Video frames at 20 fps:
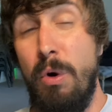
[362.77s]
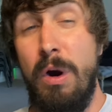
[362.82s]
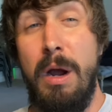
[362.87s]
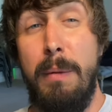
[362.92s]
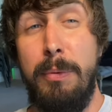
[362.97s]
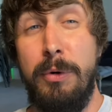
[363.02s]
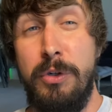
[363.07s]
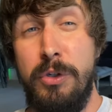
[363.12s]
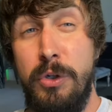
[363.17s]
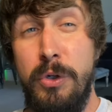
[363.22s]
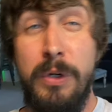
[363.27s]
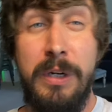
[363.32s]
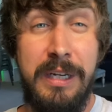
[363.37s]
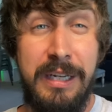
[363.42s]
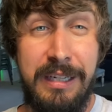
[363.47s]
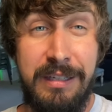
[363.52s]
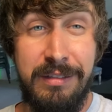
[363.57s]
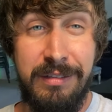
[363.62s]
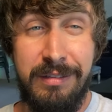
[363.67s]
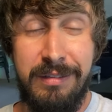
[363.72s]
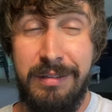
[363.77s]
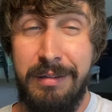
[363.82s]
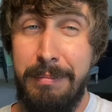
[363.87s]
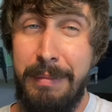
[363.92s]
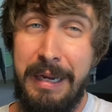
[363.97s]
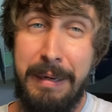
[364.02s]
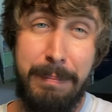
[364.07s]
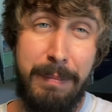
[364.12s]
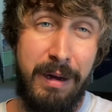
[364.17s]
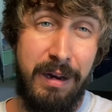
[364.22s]
opportunities to
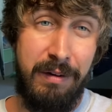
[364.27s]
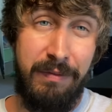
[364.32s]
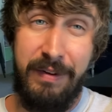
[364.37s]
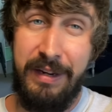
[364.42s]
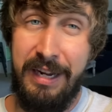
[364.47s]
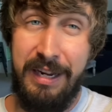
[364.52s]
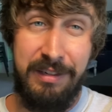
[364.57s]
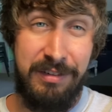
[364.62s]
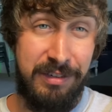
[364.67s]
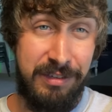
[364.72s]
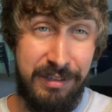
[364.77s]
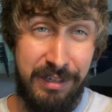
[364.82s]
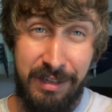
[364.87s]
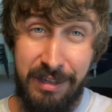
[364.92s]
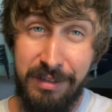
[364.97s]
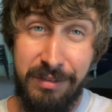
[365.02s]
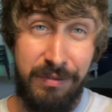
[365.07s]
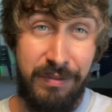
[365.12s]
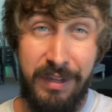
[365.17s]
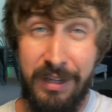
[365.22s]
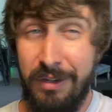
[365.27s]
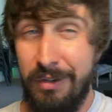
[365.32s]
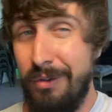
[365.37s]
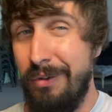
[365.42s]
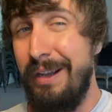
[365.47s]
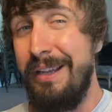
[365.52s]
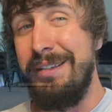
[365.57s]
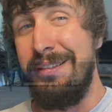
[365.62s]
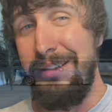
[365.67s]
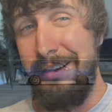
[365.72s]
make modifications to this vehicle and to